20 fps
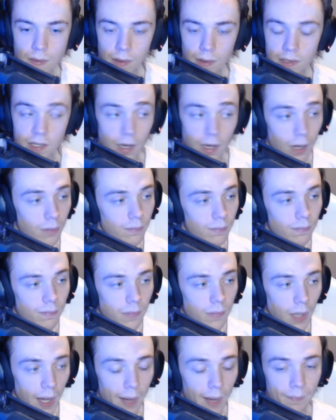So,
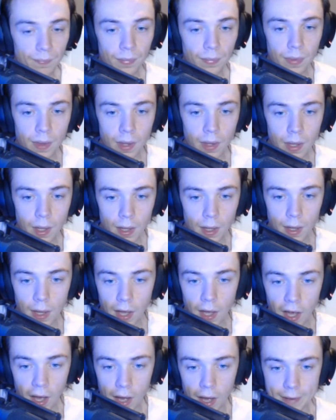yeah.
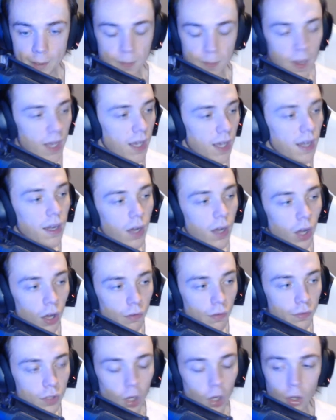Speaking
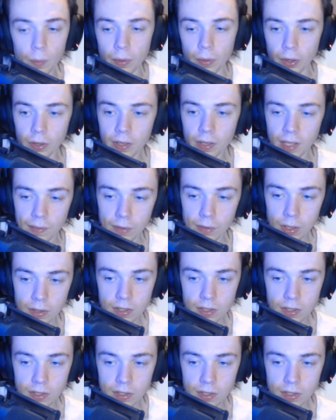of Goldberg, even though